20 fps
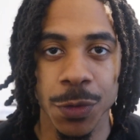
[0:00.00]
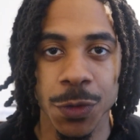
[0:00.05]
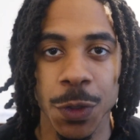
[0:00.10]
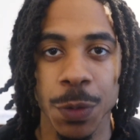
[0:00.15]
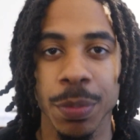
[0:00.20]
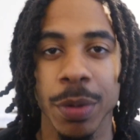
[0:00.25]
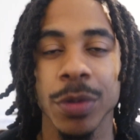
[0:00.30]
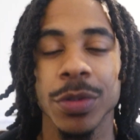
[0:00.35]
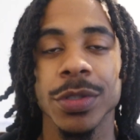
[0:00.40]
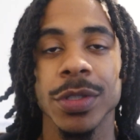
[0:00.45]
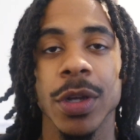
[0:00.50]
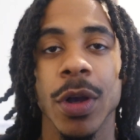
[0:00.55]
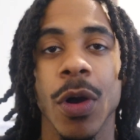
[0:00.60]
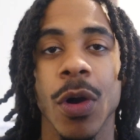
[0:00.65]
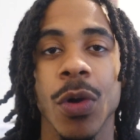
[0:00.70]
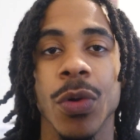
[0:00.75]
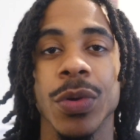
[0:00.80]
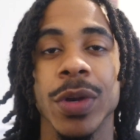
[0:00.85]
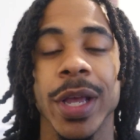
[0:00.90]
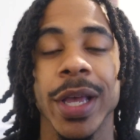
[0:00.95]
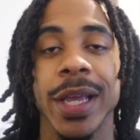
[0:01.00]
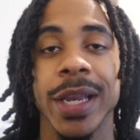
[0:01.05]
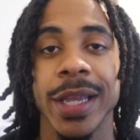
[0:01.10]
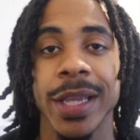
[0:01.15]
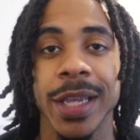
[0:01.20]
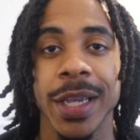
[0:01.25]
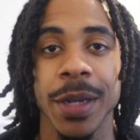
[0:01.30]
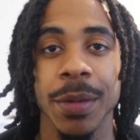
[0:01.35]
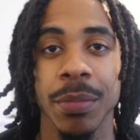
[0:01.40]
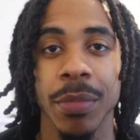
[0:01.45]
You're supposed to hold that
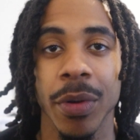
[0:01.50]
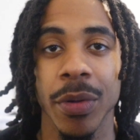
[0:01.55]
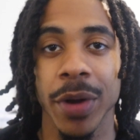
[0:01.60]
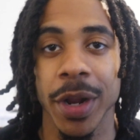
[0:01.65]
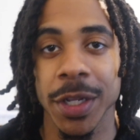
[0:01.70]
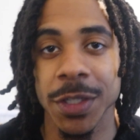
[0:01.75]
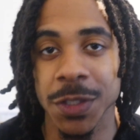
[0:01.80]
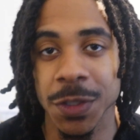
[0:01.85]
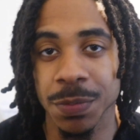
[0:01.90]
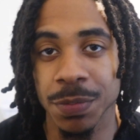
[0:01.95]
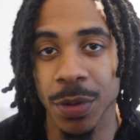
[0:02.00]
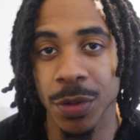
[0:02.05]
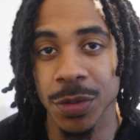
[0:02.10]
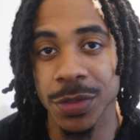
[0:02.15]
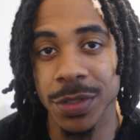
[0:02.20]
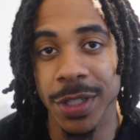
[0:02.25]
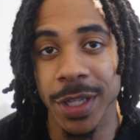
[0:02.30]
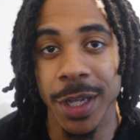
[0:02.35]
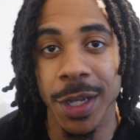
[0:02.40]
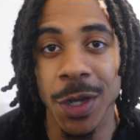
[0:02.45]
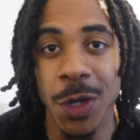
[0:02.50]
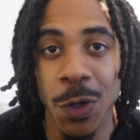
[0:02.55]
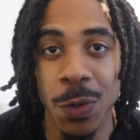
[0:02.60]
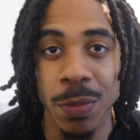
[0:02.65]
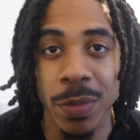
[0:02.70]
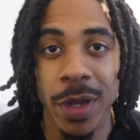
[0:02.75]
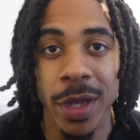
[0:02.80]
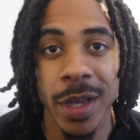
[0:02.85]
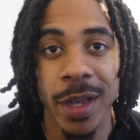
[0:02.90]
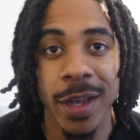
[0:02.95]
in, bro. That's supposed to
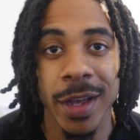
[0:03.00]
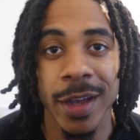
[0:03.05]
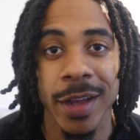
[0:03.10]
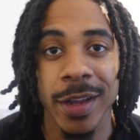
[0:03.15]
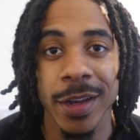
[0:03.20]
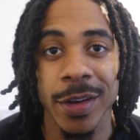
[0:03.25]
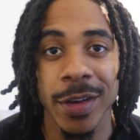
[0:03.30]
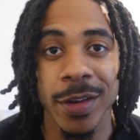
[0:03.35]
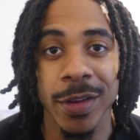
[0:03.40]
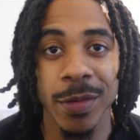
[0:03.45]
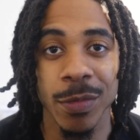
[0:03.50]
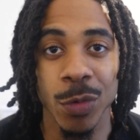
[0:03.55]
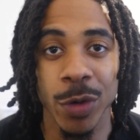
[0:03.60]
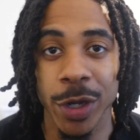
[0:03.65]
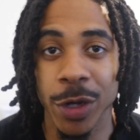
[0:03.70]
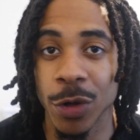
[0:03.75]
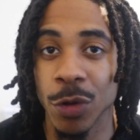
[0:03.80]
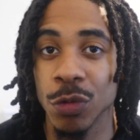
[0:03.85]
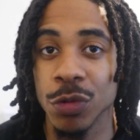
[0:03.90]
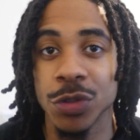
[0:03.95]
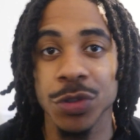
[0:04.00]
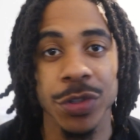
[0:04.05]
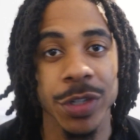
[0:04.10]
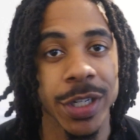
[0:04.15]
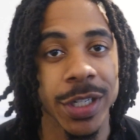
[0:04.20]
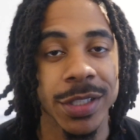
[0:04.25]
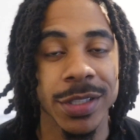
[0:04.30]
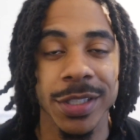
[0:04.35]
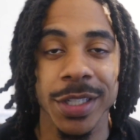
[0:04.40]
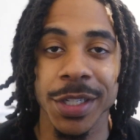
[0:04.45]
help with
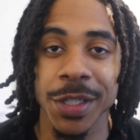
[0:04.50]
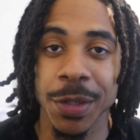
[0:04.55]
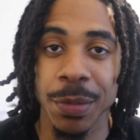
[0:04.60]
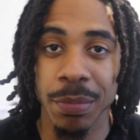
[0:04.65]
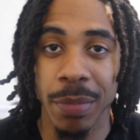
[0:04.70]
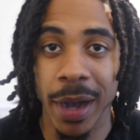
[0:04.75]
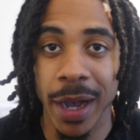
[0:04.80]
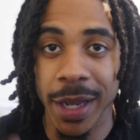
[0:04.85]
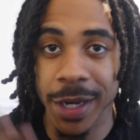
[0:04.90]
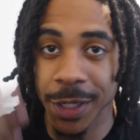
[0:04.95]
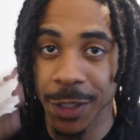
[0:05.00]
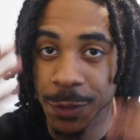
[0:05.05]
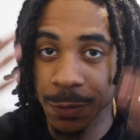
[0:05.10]
nutrients in your body.